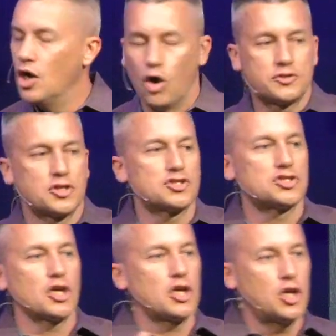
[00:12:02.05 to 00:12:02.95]
or to
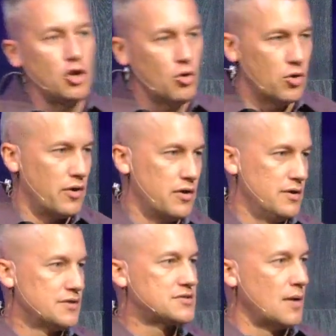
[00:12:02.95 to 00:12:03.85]
secure
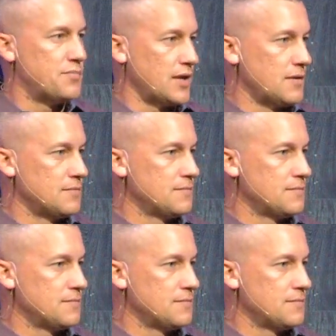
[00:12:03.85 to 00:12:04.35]
something.